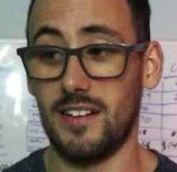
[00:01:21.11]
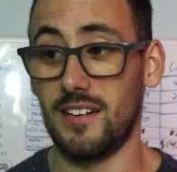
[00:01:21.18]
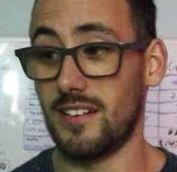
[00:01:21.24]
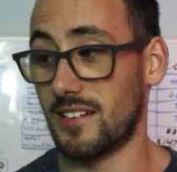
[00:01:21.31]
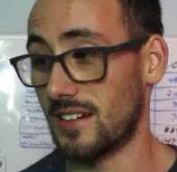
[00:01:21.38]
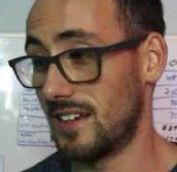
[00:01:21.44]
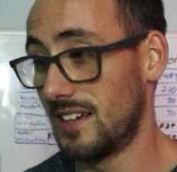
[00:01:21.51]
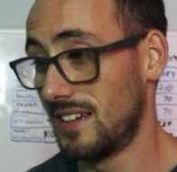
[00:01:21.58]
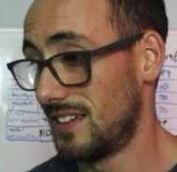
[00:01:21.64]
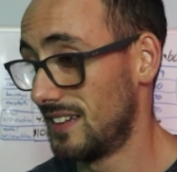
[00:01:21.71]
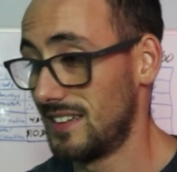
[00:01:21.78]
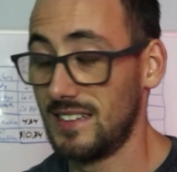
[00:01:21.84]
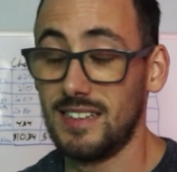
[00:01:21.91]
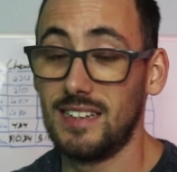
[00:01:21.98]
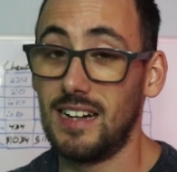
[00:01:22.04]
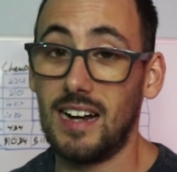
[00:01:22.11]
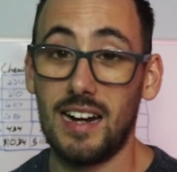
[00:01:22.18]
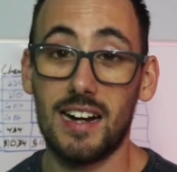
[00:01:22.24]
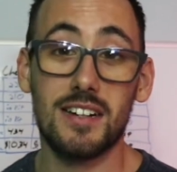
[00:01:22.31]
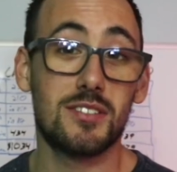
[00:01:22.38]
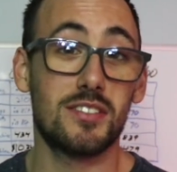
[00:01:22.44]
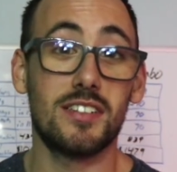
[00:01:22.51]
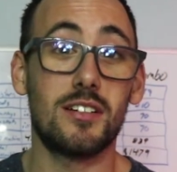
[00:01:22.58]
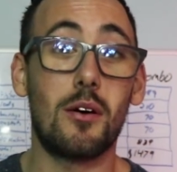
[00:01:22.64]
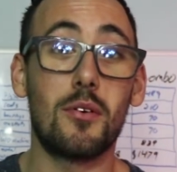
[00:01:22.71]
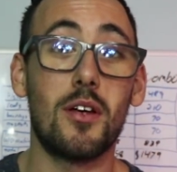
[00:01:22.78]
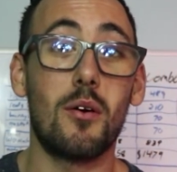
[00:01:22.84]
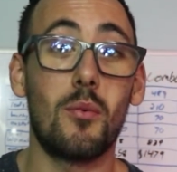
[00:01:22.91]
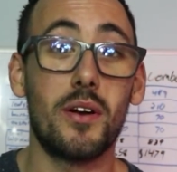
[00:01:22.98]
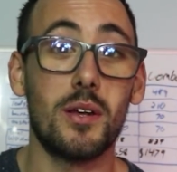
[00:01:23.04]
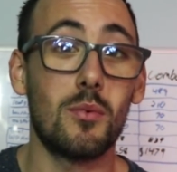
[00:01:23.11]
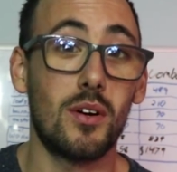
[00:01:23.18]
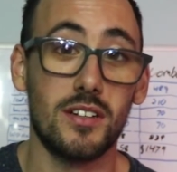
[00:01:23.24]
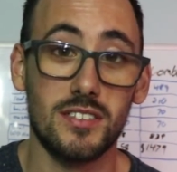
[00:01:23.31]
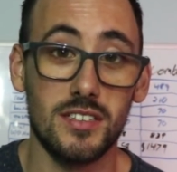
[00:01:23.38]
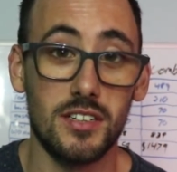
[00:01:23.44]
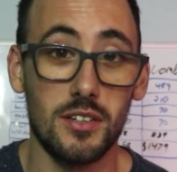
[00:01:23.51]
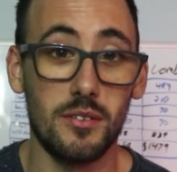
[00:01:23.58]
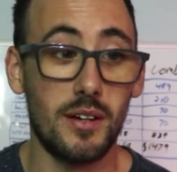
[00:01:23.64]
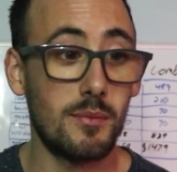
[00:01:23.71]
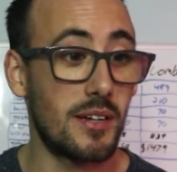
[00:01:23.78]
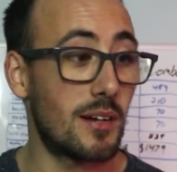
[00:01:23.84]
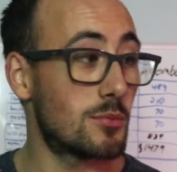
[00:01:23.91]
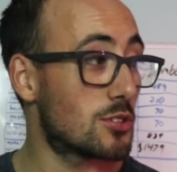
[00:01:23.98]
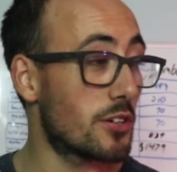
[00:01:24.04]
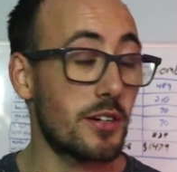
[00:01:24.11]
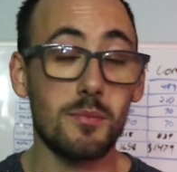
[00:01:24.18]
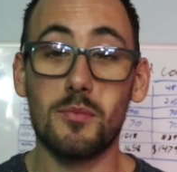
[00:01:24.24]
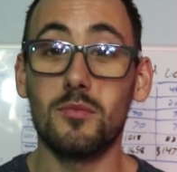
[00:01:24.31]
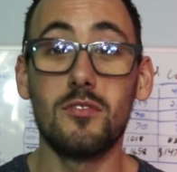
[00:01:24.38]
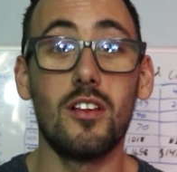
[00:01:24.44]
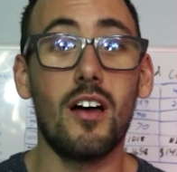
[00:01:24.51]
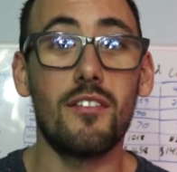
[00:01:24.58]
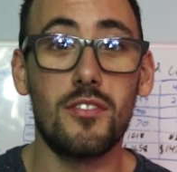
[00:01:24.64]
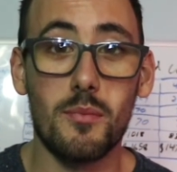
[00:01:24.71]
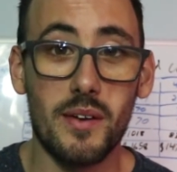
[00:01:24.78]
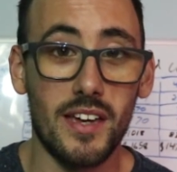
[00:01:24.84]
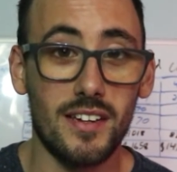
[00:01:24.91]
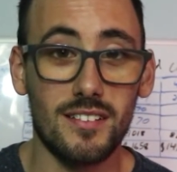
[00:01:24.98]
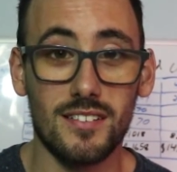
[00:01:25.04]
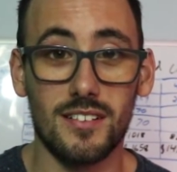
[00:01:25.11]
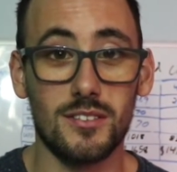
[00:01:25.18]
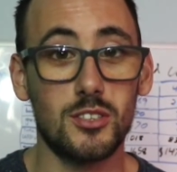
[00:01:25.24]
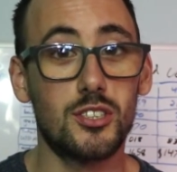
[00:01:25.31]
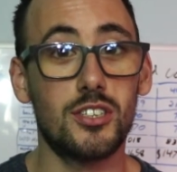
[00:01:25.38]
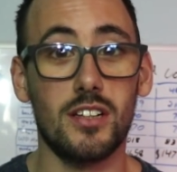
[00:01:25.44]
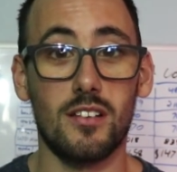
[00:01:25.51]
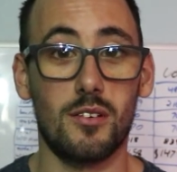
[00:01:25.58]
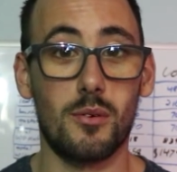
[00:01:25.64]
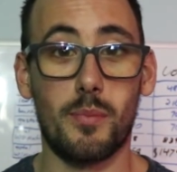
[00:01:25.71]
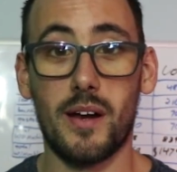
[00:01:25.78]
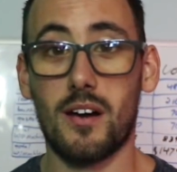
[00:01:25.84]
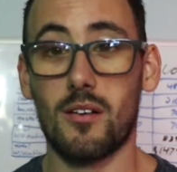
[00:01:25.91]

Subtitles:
And I honestly don't know what he wants to do. I mean, I'm sure he'd love to make a shitload of